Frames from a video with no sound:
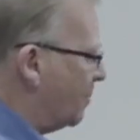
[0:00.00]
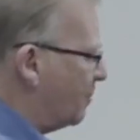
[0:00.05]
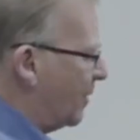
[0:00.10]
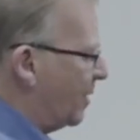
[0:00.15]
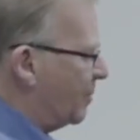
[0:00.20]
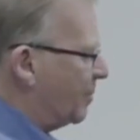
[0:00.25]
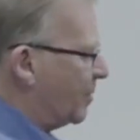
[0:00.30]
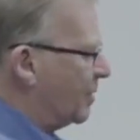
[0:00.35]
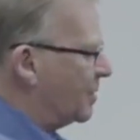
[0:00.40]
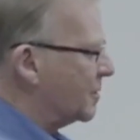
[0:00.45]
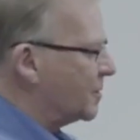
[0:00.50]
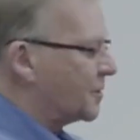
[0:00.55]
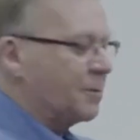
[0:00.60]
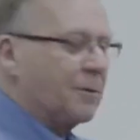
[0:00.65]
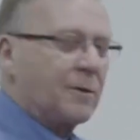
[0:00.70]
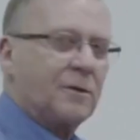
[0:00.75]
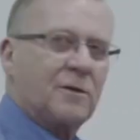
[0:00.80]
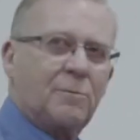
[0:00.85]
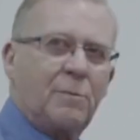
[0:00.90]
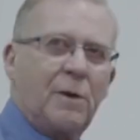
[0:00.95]
the pump goes
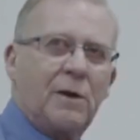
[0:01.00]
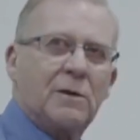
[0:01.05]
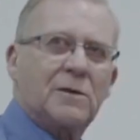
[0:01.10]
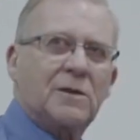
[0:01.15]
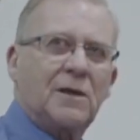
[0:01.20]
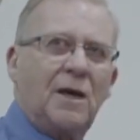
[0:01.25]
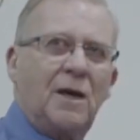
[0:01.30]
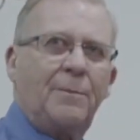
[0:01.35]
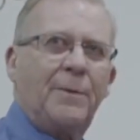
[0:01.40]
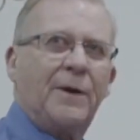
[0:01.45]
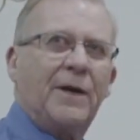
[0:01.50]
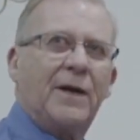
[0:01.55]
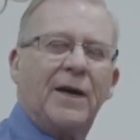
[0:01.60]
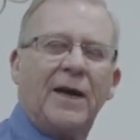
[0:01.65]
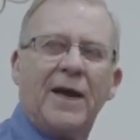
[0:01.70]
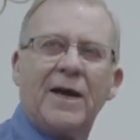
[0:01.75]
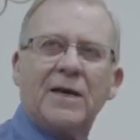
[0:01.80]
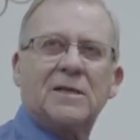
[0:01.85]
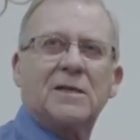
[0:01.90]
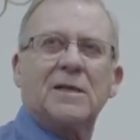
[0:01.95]
through the spill stop and
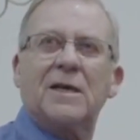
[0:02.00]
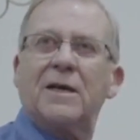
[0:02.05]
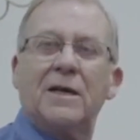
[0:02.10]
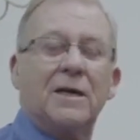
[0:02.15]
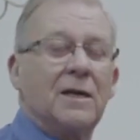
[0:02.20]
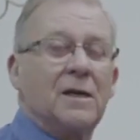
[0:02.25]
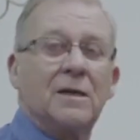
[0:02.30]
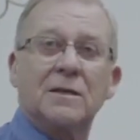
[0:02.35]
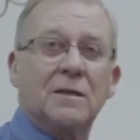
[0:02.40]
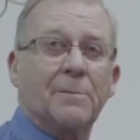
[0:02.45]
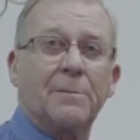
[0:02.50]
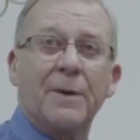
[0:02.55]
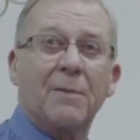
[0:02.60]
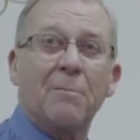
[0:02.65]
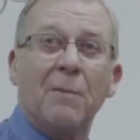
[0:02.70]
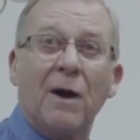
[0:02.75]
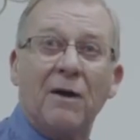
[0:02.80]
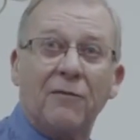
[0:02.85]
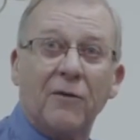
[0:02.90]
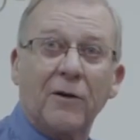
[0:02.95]
it acts as a
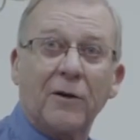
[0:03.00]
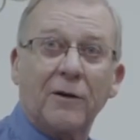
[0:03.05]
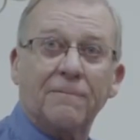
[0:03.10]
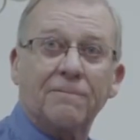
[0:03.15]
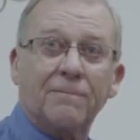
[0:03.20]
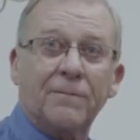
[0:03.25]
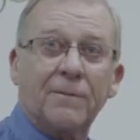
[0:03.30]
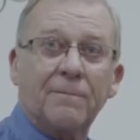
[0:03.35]
big muffler.